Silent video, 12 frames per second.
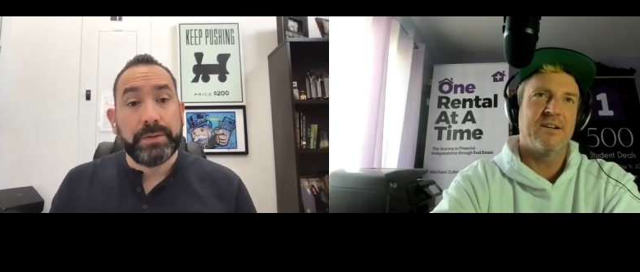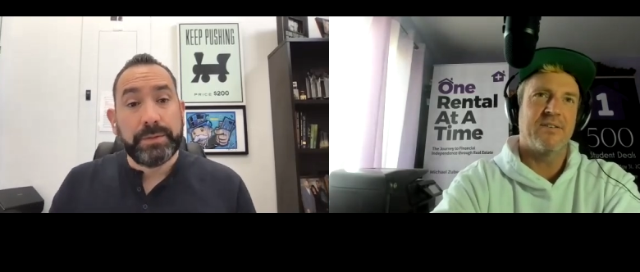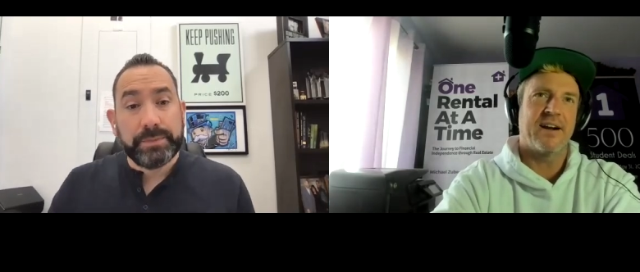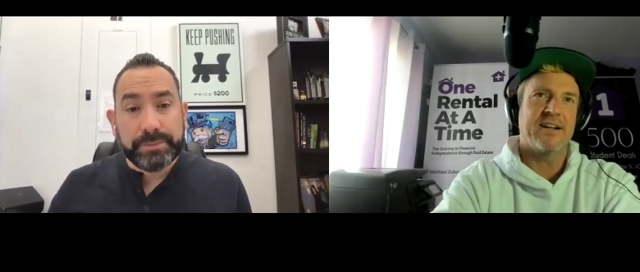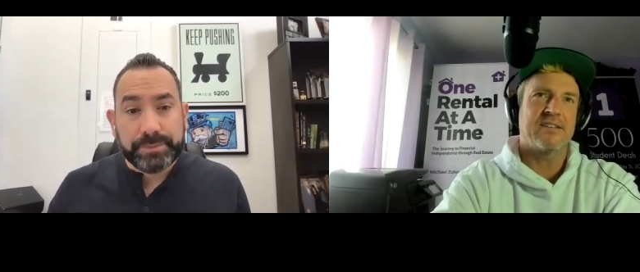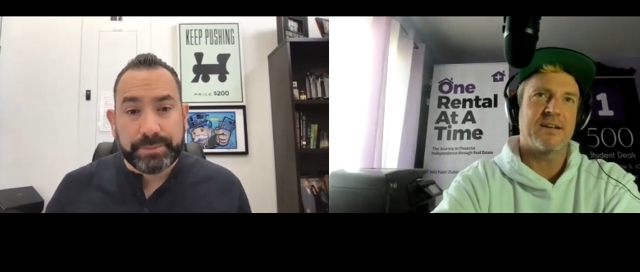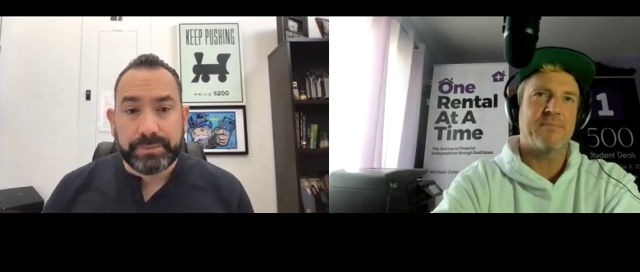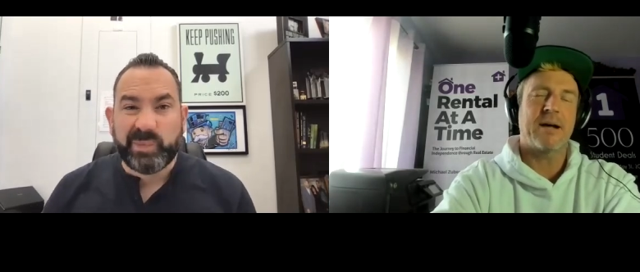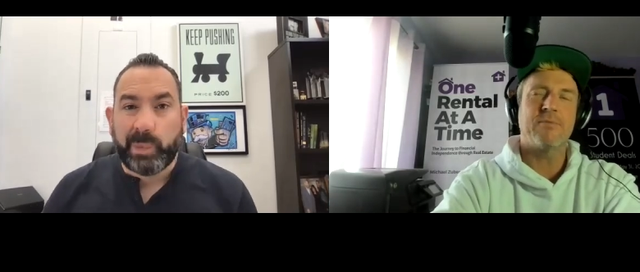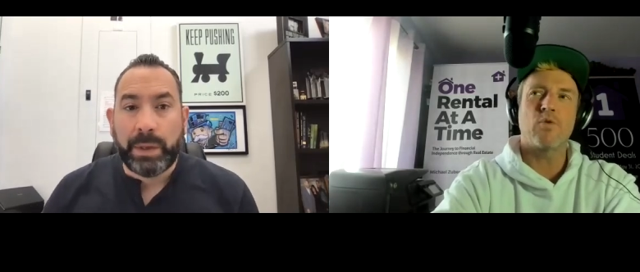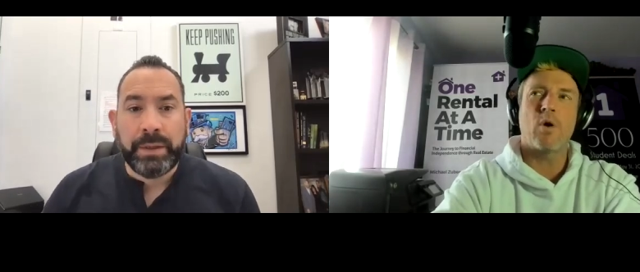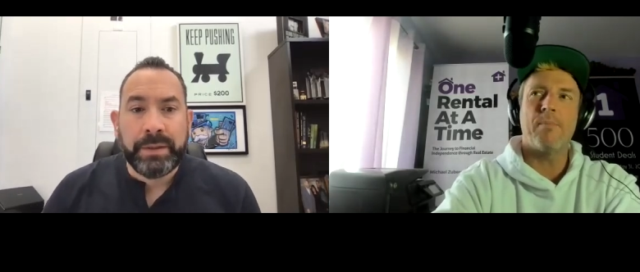Speaker 1: Right.
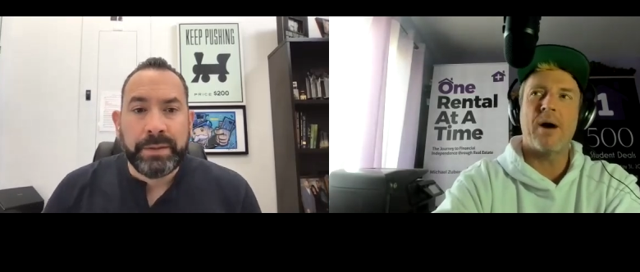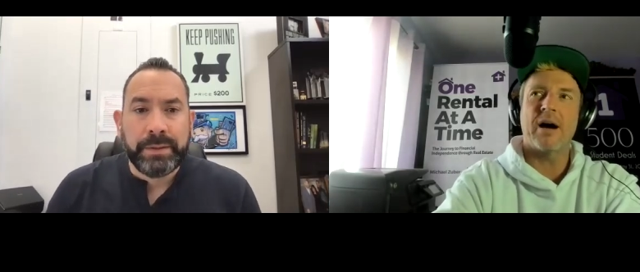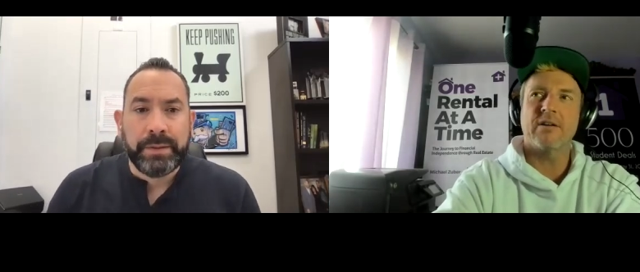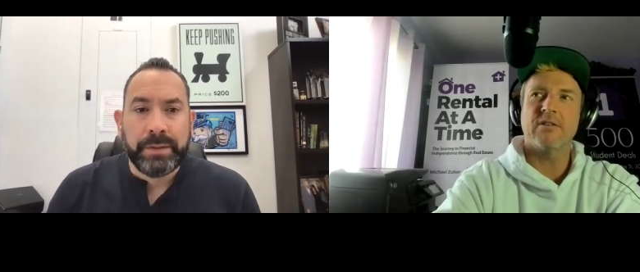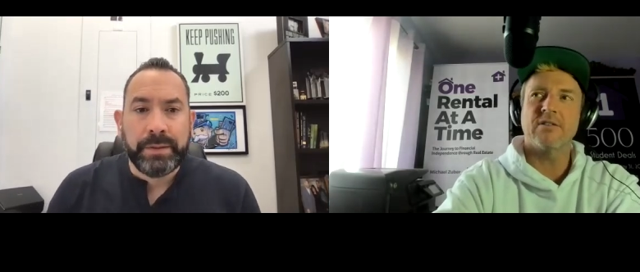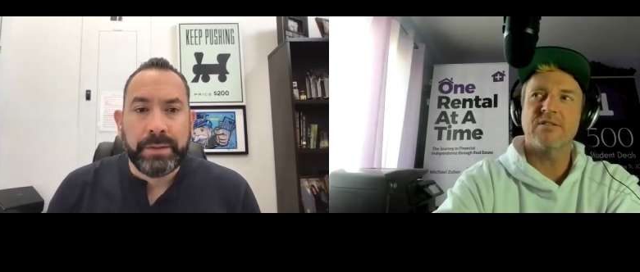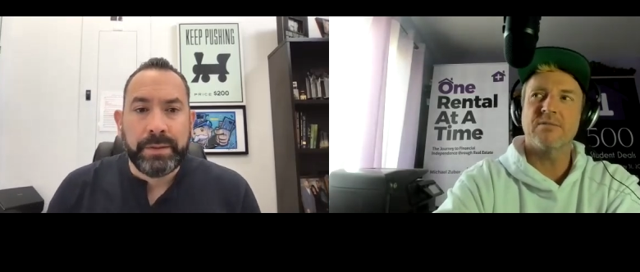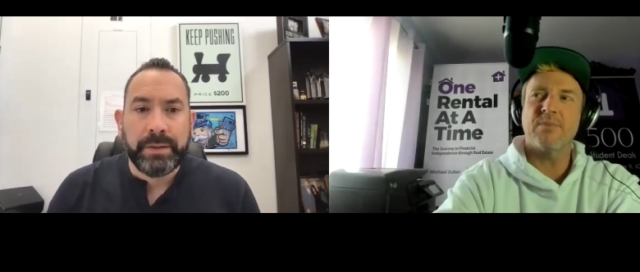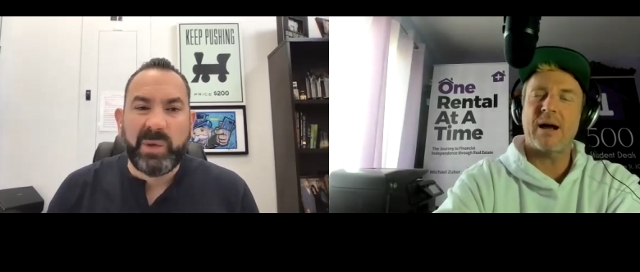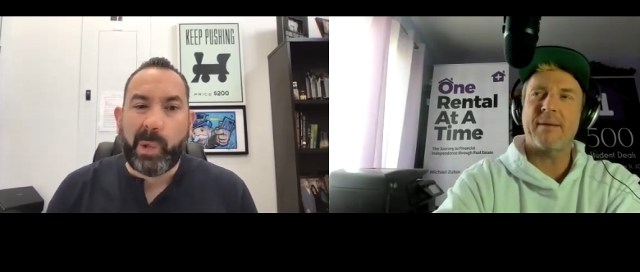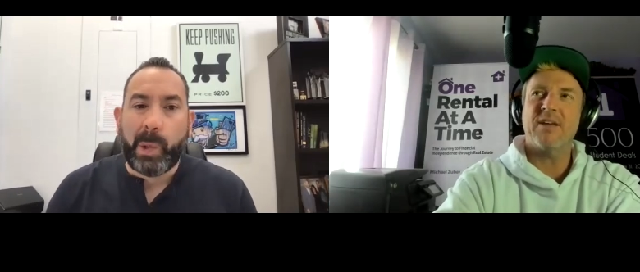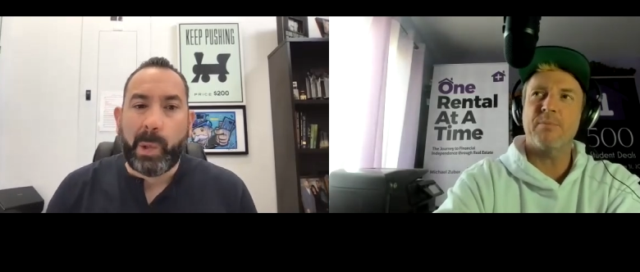Sometimes role models,
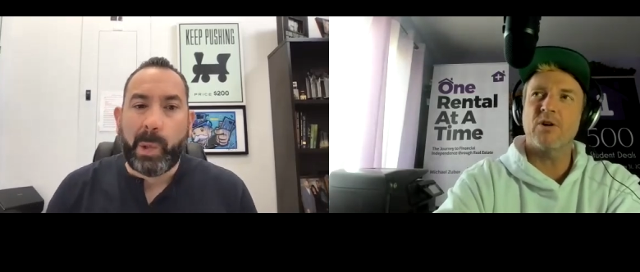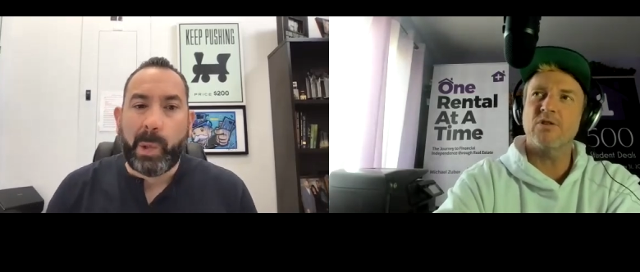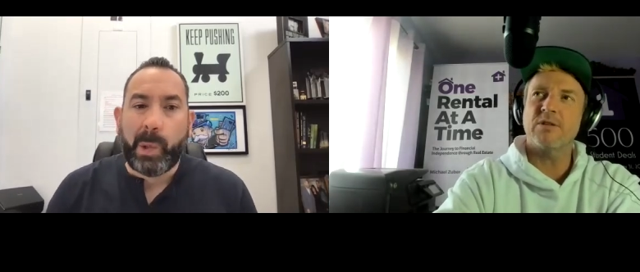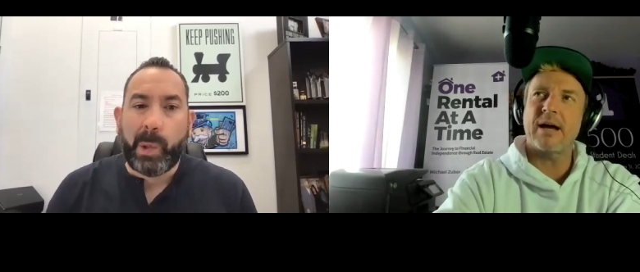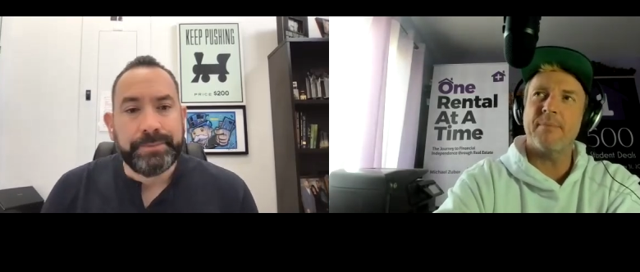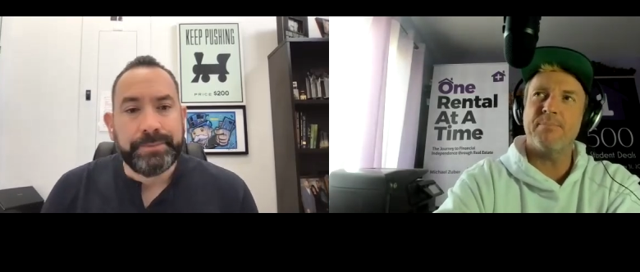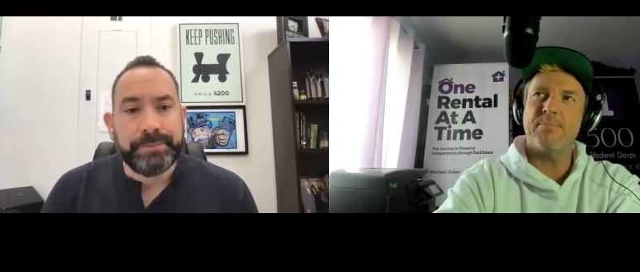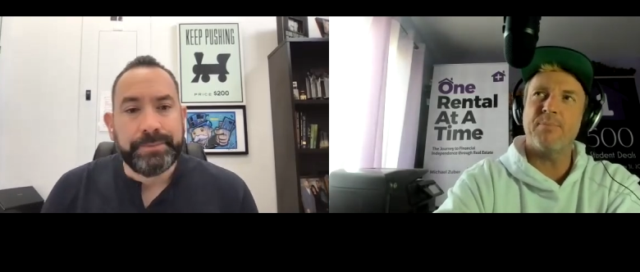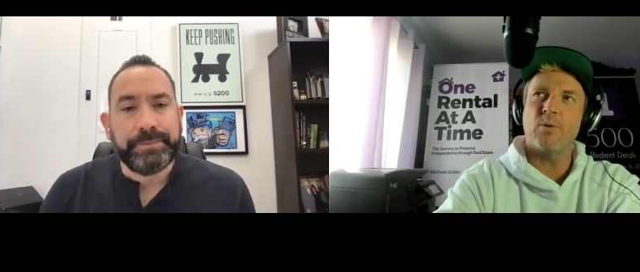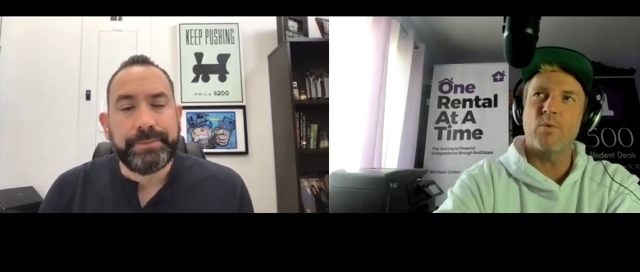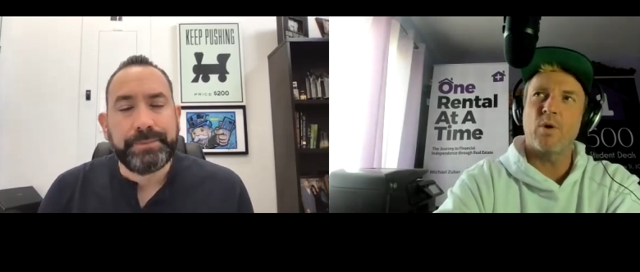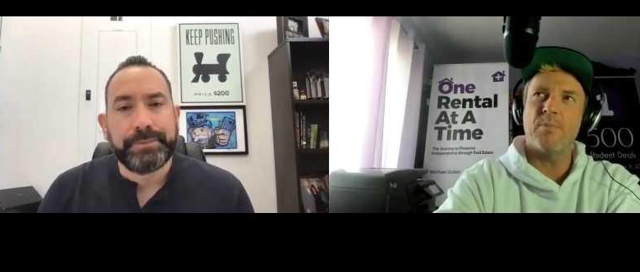I think most time
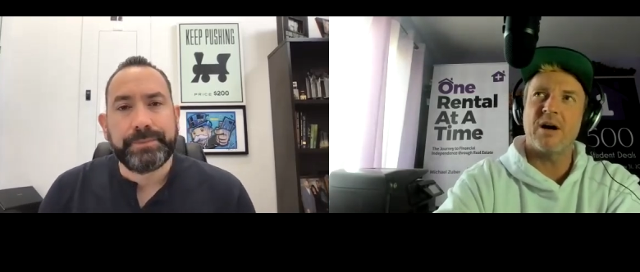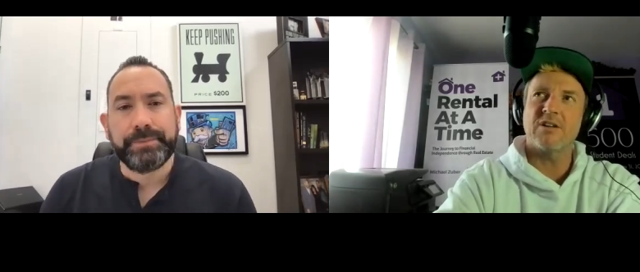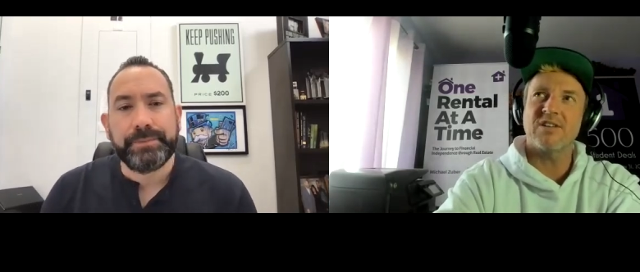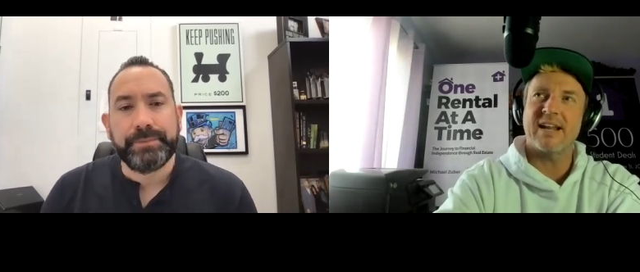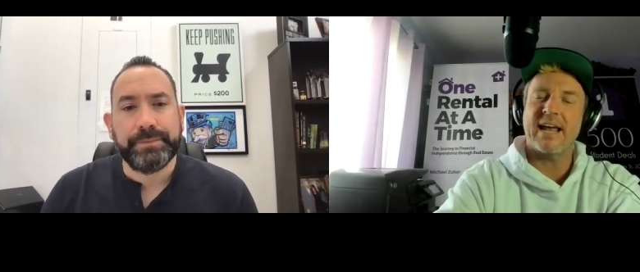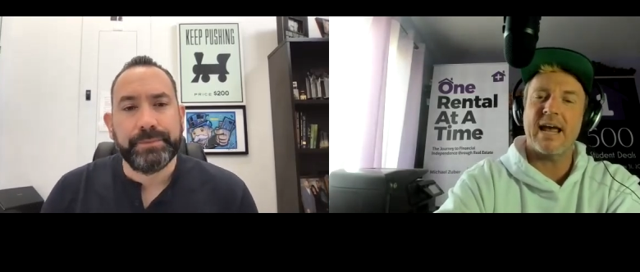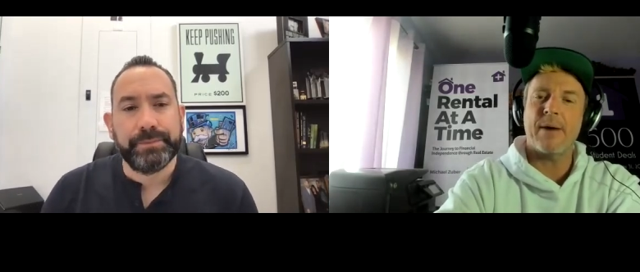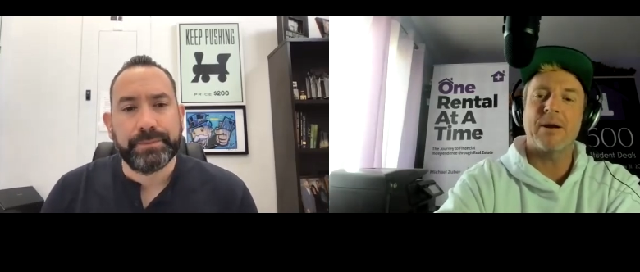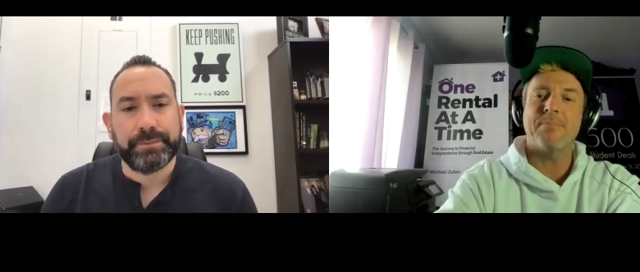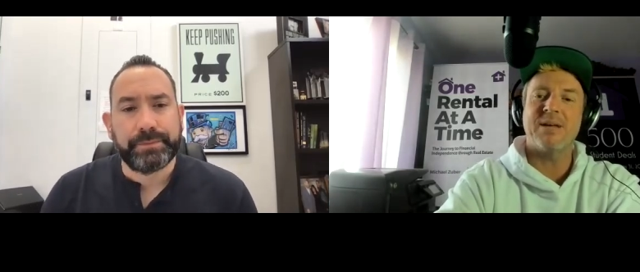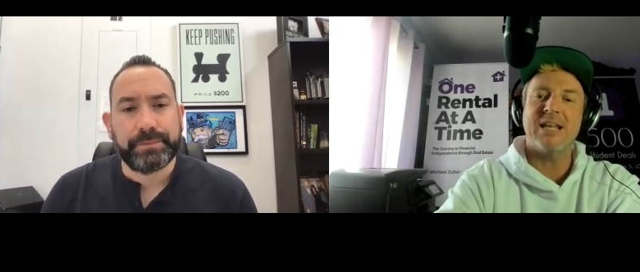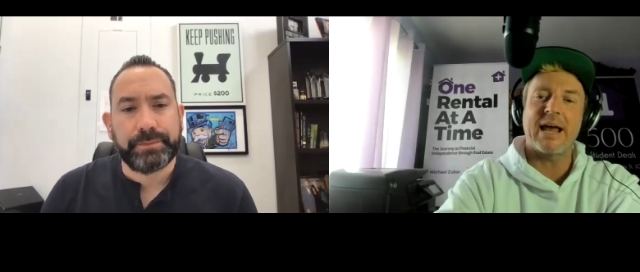people role models are like, hey, I
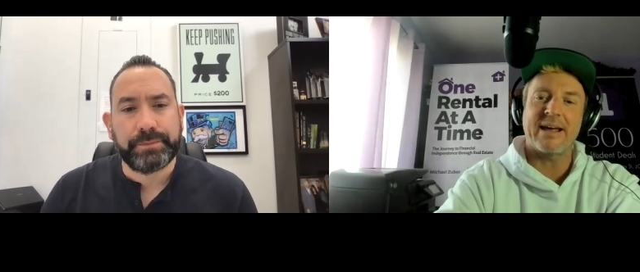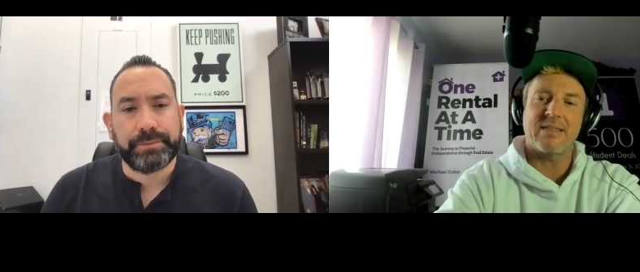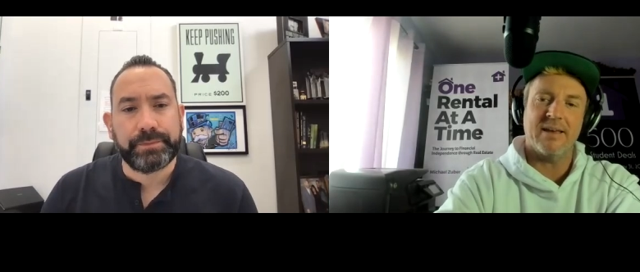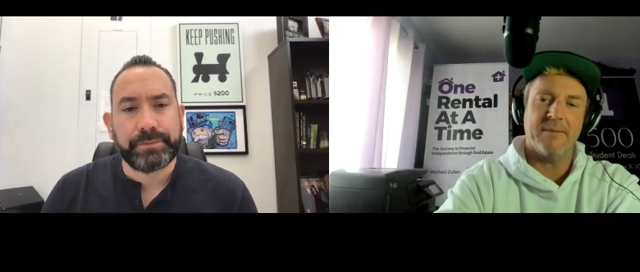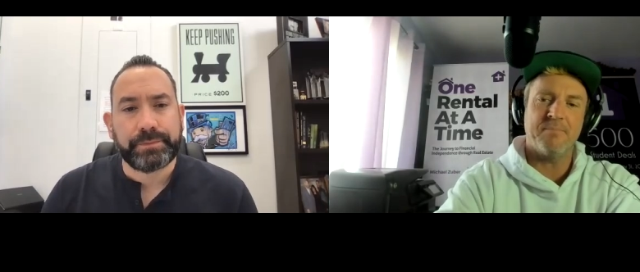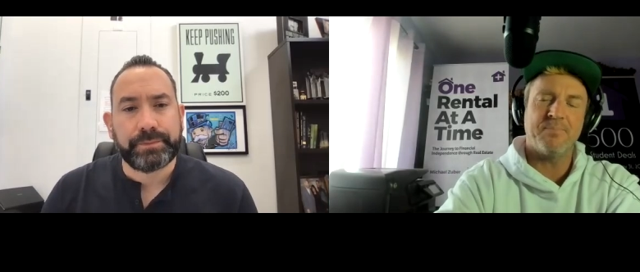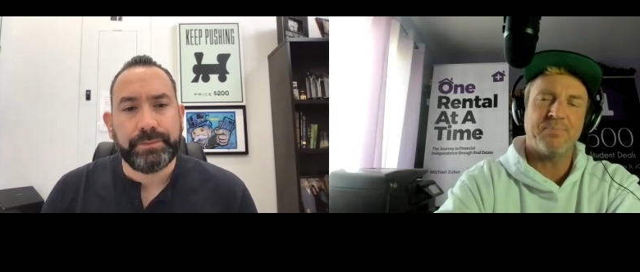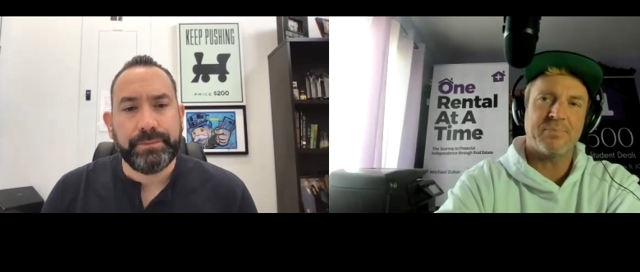want to be like them.